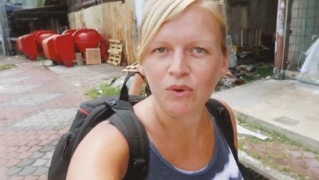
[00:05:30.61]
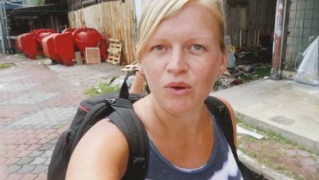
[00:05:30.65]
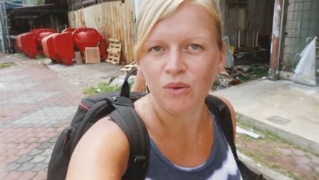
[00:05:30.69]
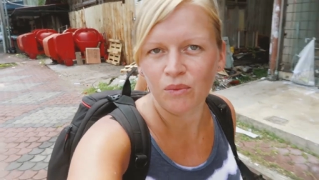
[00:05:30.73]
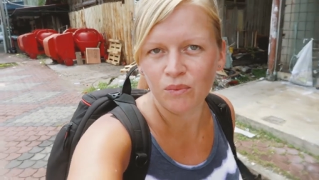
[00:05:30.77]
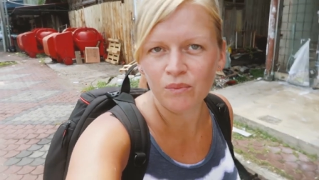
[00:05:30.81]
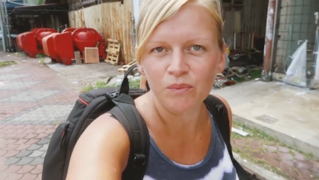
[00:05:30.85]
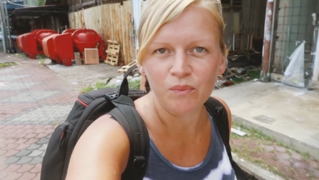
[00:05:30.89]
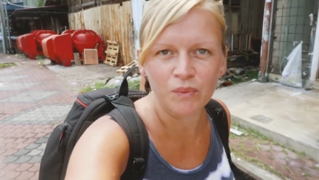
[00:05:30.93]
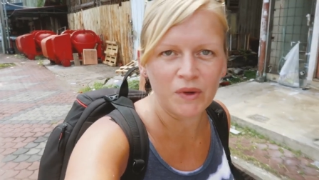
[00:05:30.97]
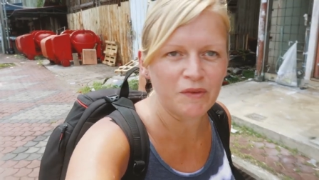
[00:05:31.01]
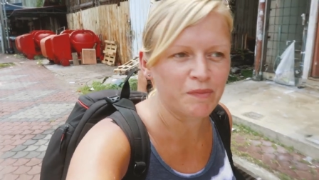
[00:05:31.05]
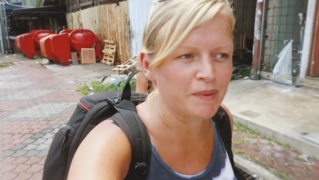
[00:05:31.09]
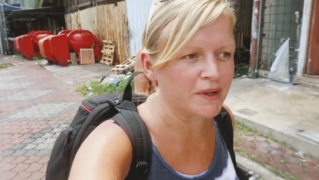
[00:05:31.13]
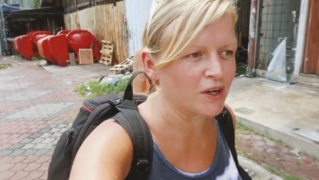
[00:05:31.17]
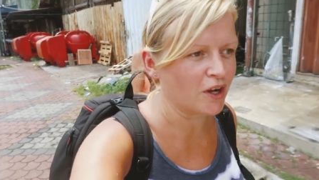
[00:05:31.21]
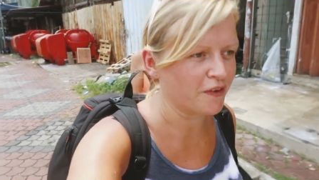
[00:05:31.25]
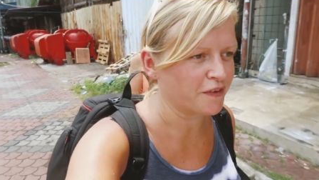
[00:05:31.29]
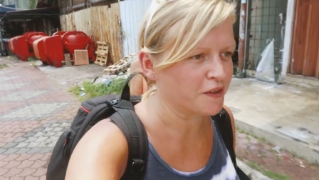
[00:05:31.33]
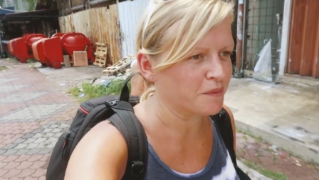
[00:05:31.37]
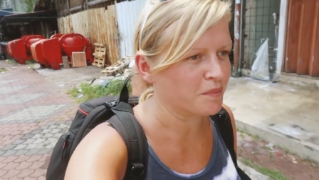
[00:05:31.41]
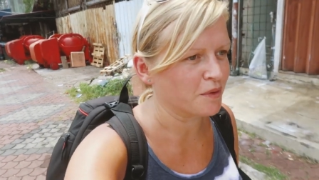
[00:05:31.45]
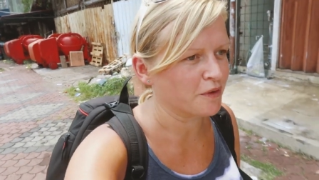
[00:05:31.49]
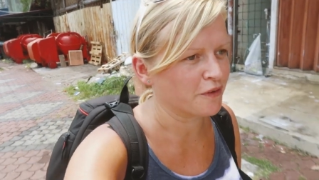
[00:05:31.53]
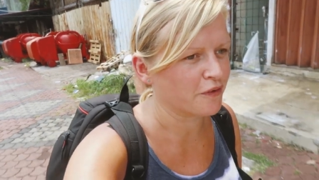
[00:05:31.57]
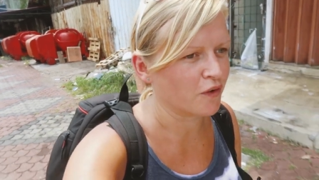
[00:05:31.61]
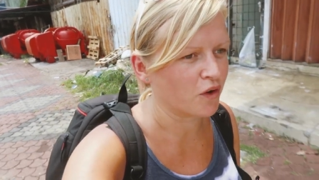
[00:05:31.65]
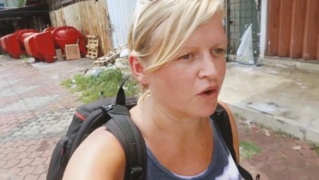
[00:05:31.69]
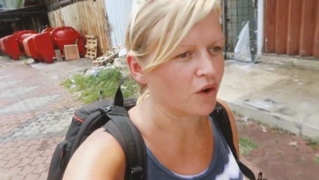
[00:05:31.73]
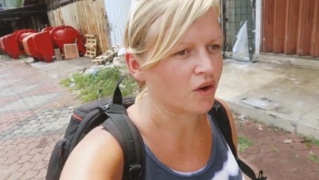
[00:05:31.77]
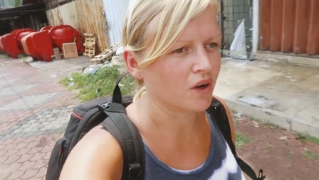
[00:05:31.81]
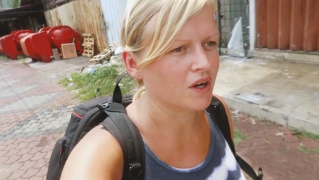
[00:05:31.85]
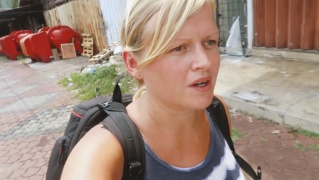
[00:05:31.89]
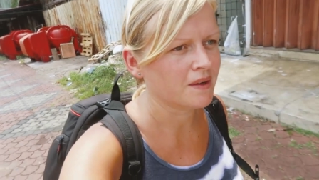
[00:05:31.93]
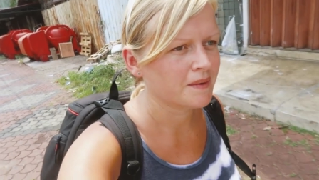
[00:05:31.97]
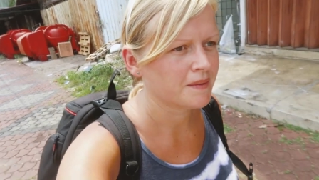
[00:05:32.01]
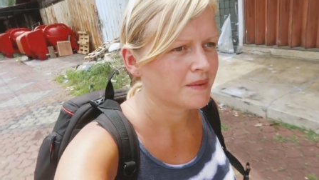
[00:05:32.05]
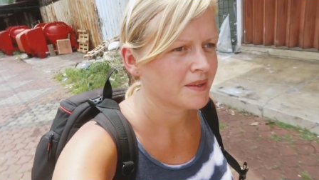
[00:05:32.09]
but we've been offered before,
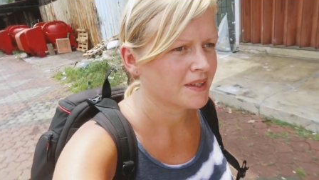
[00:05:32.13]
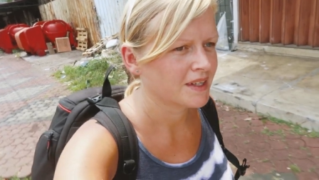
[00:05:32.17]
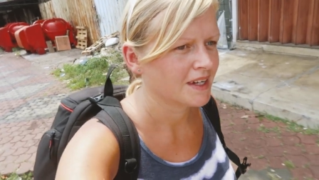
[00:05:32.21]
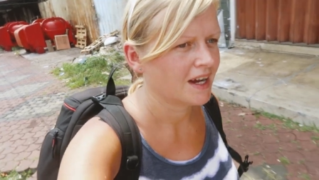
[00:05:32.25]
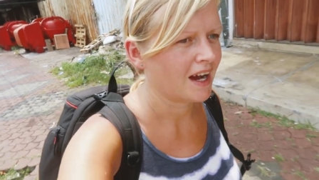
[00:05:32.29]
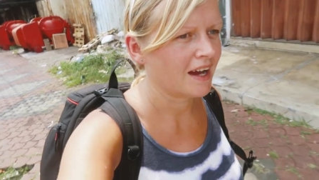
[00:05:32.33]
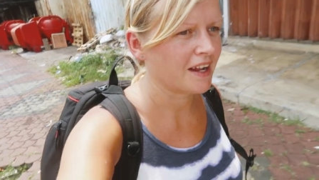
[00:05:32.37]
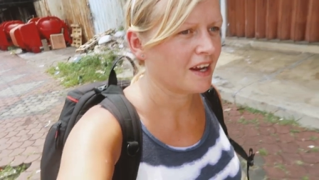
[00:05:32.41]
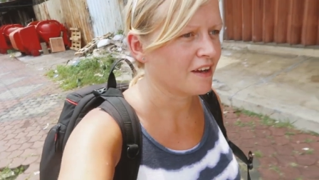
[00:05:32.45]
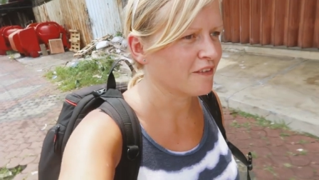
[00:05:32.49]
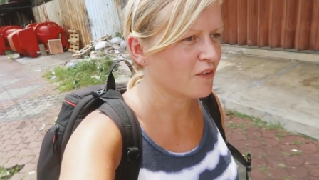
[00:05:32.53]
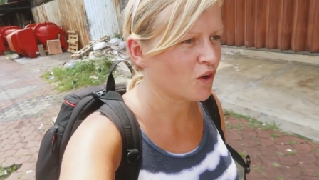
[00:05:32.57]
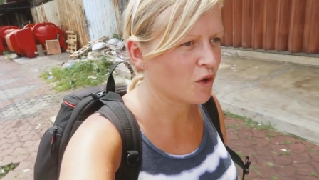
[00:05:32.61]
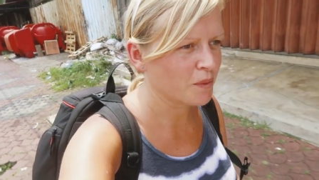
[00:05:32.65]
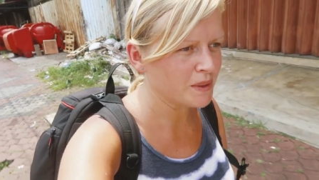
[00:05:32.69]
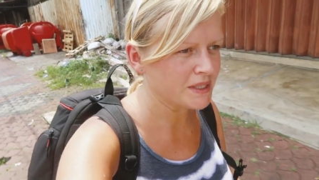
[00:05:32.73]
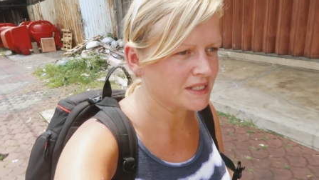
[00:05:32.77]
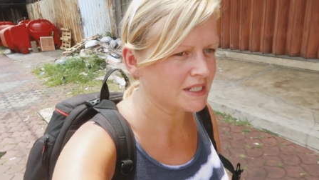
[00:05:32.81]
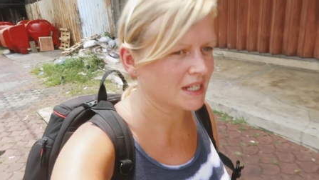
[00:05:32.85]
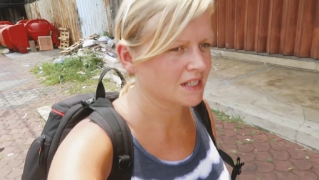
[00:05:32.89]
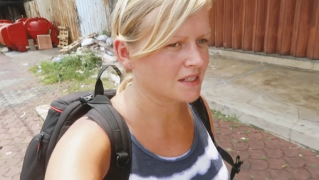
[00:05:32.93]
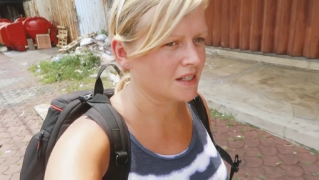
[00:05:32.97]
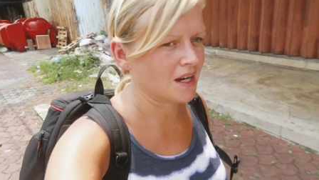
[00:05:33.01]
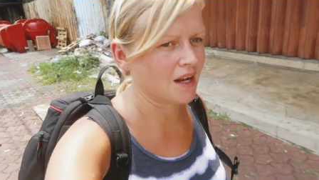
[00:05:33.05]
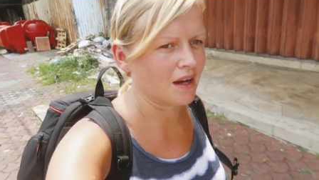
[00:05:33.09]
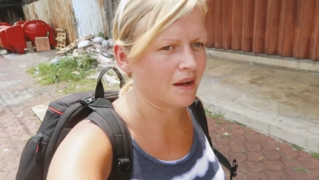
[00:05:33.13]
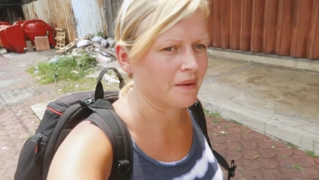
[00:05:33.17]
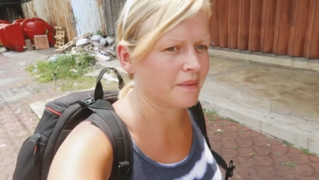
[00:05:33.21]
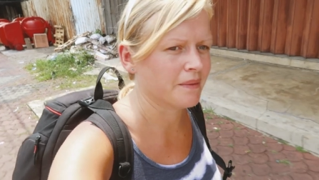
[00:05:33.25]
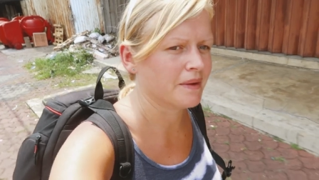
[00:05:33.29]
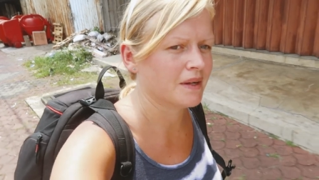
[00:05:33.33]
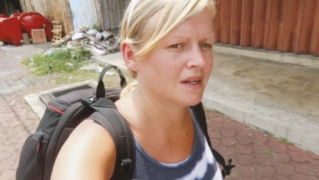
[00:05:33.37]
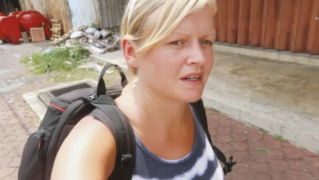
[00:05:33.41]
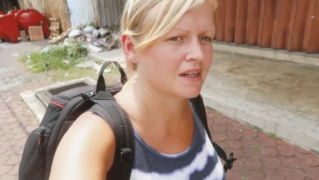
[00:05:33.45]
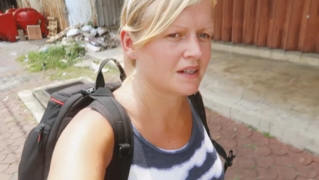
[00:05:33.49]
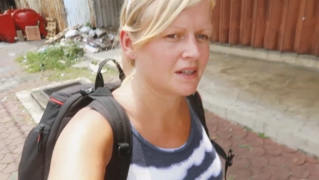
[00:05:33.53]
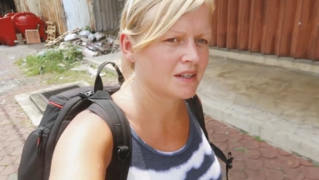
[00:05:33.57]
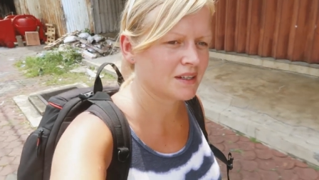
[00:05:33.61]
and I've always said no.
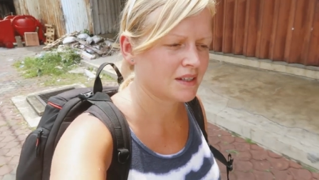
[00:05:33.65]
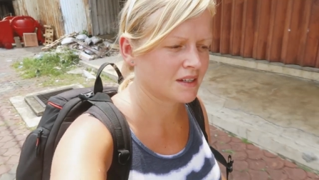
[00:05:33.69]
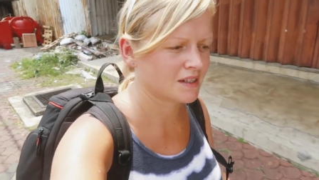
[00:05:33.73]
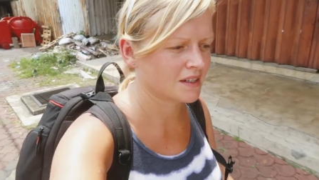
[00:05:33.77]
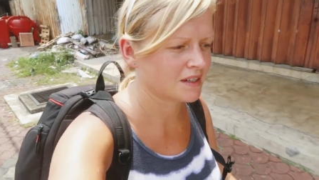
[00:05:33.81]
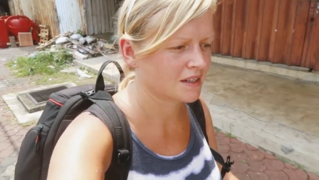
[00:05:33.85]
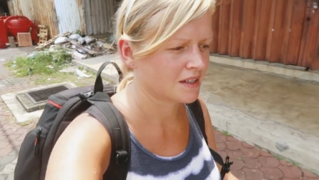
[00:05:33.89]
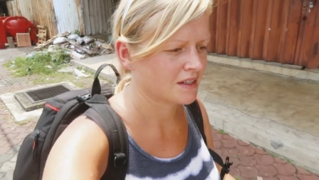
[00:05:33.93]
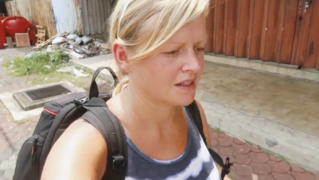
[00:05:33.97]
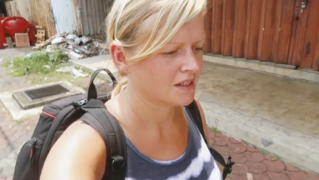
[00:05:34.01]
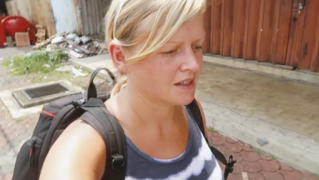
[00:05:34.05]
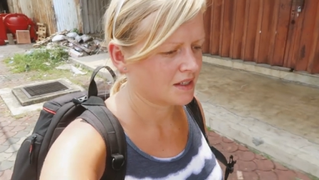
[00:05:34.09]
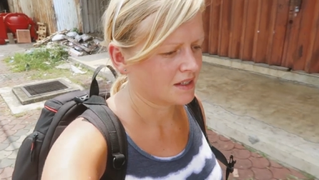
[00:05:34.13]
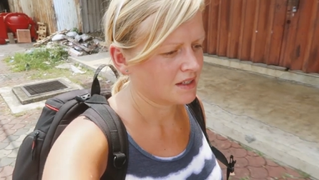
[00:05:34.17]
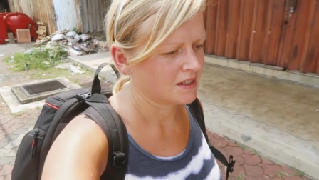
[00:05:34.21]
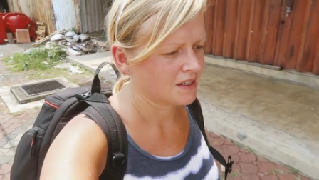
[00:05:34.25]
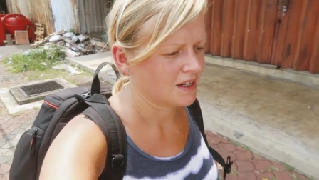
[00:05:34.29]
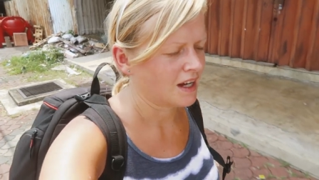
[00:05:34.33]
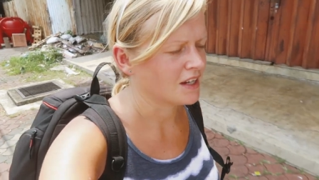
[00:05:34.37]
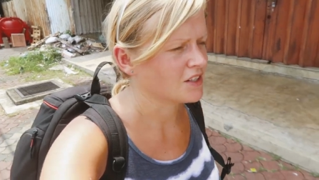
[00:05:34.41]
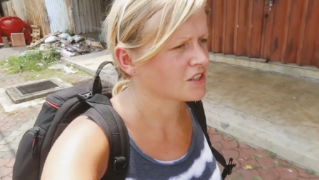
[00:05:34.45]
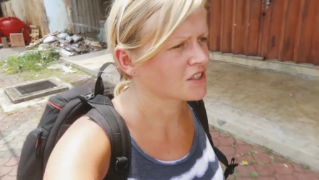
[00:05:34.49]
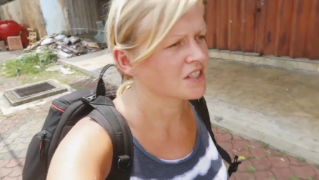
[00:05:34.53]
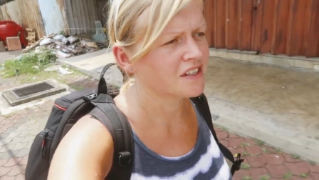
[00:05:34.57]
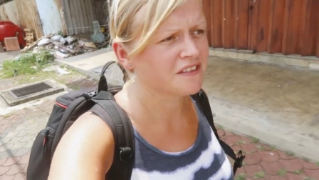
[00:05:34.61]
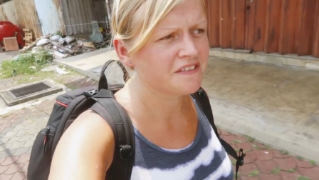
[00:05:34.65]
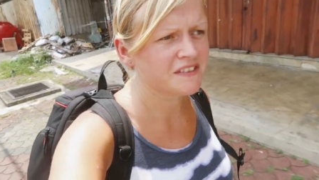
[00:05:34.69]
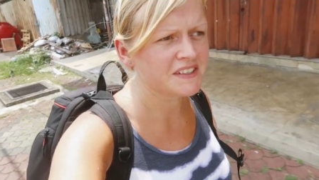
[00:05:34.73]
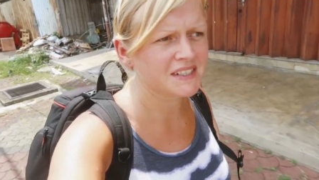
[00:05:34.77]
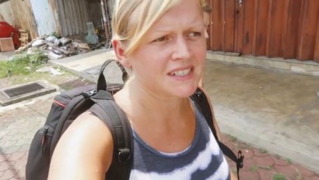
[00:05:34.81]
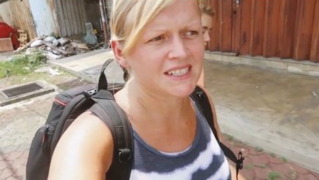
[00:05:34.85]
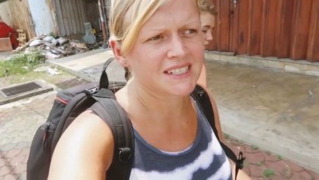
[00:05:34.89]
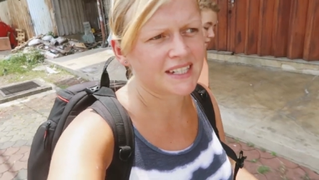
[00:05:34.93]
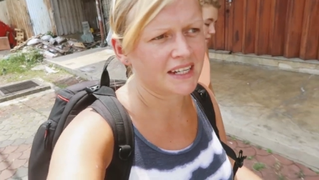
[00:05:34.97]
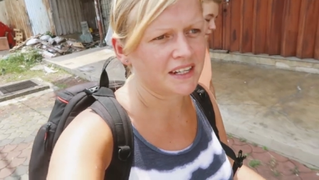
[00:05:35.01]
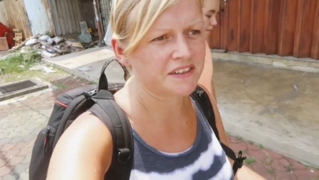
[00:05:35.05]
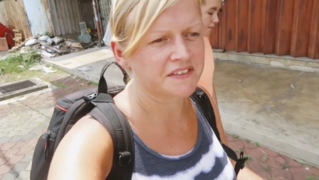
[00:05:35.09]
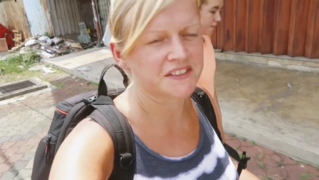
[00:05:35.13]
I just don't feel
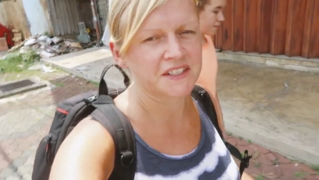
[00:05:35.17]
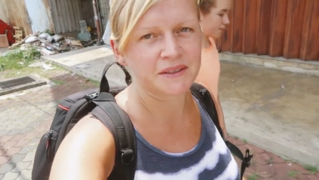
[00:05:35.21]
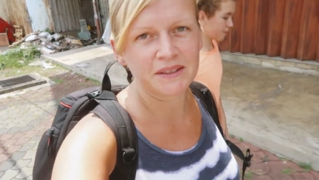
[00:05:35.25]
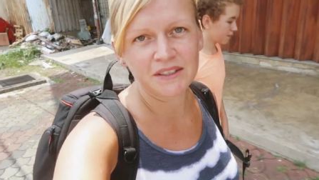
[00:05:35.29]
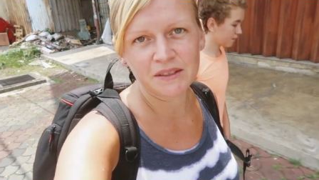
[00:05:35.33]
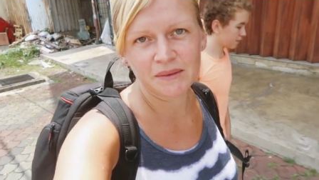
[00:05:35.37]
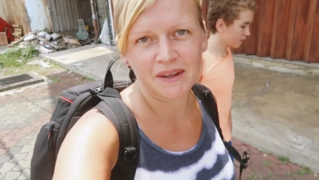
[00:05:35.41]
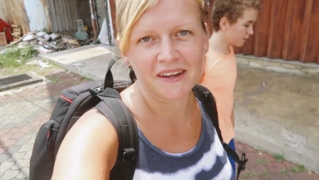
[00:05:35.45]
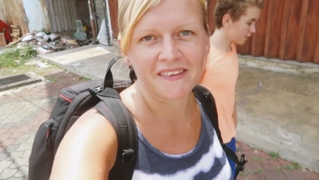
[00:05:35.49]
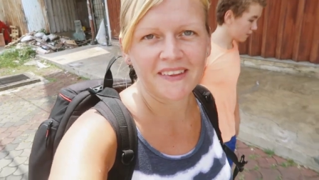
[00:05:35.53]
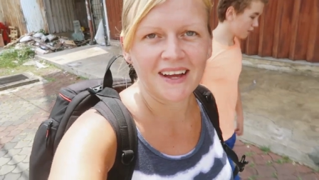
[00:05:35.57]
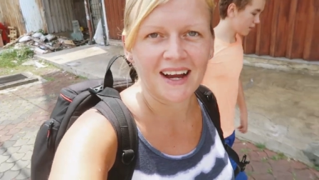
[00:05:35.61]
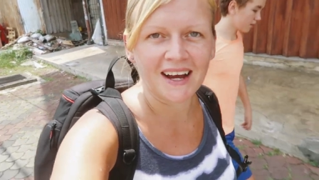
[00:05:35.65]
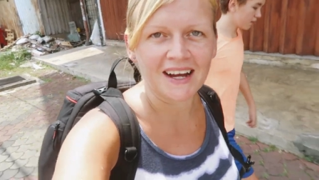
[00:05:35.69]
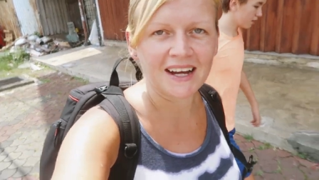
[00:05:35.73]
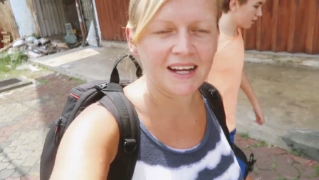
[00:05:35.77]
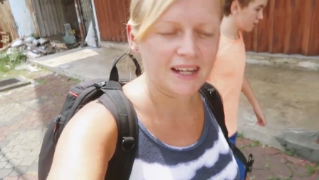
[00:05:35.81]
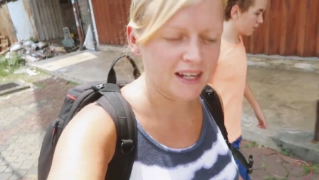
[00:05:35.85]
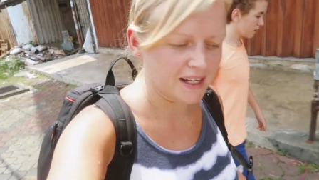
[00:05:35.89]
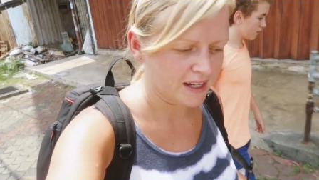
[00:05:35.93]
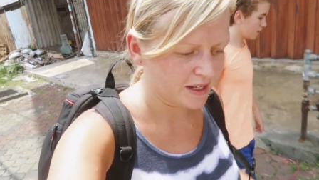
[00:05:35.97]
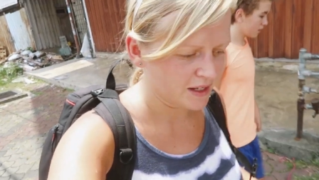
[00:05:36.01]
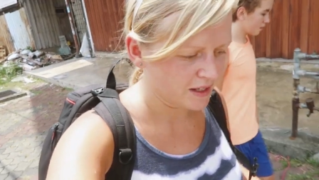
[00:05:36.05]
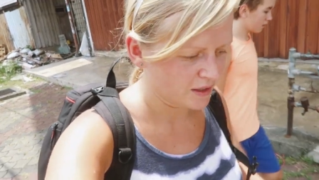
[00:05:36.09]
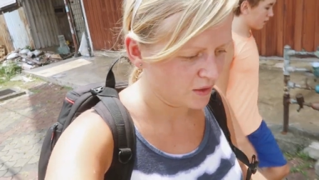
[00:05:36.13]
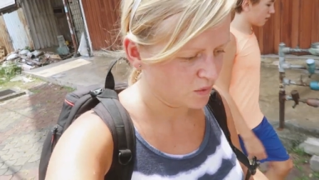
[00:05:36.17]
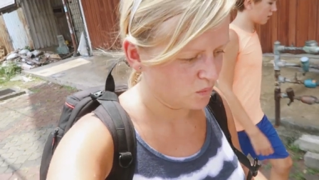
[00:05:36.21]
safe doing something like that.